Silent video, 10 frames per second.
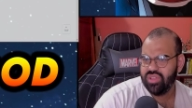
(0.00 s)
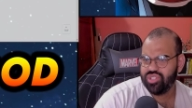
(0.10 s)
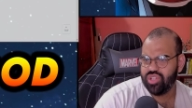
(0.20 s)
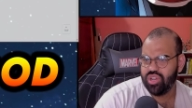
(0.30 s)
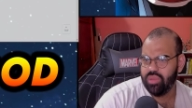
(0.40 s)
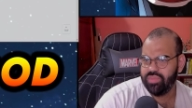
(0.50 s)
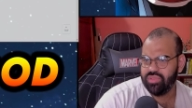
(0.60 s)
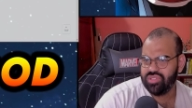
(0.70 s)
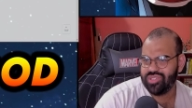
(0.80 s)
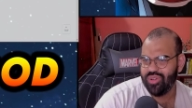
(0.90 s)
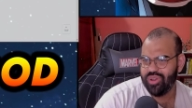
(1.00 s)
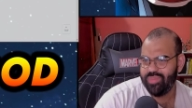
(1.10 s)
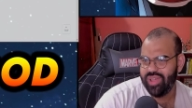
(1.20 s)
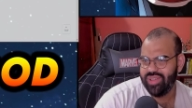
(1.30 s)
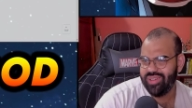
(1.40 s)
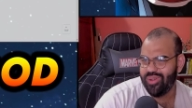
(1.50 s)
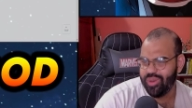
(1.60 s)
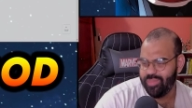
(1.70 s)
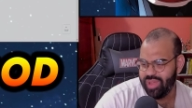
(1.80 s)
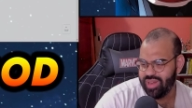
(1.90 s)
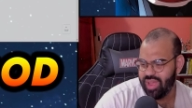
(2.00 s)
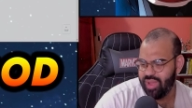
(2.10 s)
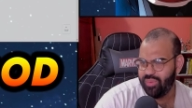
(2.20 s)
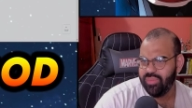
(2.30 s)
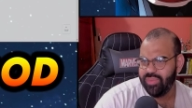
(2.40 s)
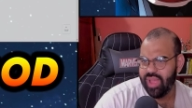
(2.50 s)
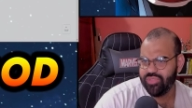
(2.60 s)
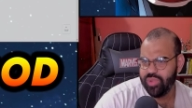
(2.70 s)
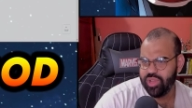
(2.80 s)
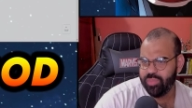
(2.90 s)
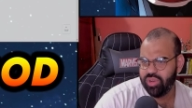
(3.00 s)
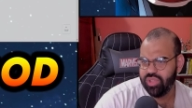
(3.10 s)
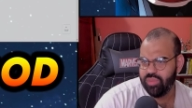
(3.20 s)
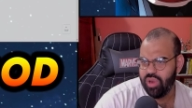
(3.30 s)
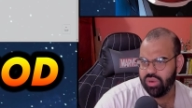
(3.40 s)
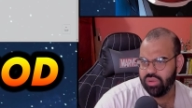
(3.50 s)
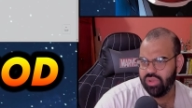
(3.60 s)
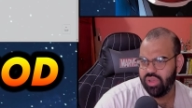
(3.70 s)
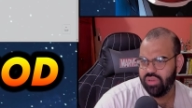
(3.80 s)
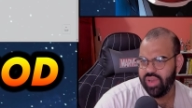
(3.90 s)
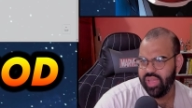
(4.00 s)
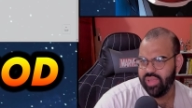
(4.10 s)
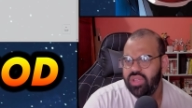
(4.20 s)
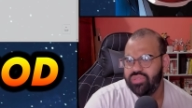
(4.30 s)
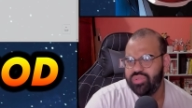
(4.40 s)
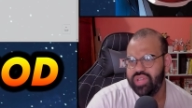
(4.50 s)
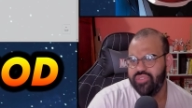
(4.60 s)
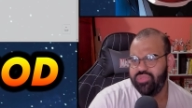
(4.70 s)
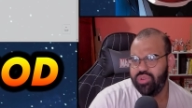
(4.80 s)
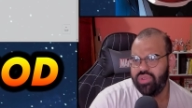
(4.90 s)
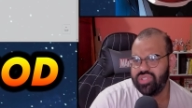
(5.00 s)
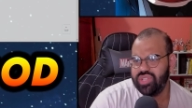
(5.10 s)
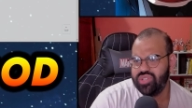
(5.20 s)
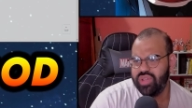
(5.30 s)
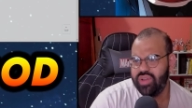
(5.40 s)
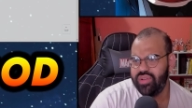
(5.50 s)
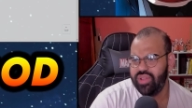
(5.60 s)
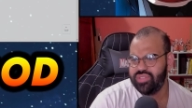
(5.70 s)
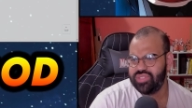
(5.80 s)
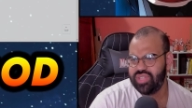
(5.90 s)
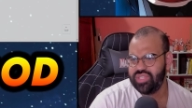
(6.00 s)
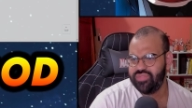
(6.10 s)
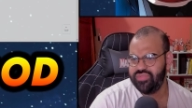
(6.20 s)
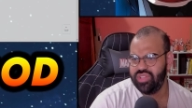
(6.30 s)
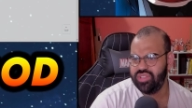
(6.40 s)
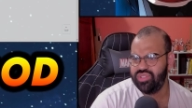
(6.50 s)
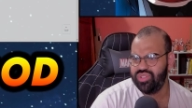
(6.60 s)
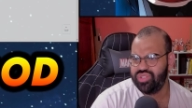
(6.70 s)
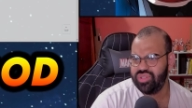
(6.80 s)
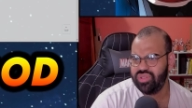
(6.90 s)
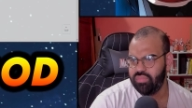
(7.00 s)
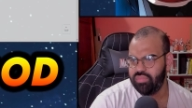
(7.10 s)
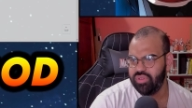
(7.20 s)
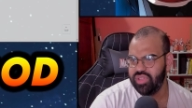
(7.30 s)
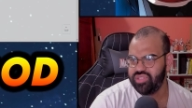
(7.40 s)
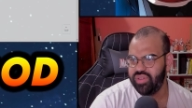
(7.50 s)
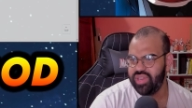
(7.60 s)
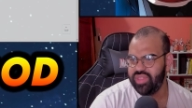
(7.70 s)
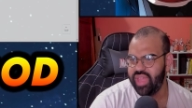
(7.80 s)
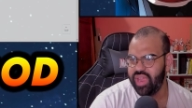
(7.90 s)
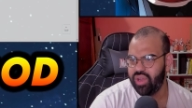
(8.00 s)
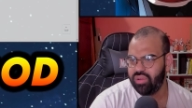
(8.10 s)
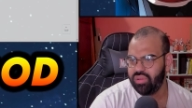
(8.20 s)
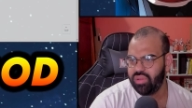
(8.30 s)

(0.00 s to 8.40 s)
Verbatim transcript: Shut up. Just go to bed. Uh, go to bed now. We have to wake up early tomorrow. All right. twenty-eighth floor residential area, tent village. Well, he's already there.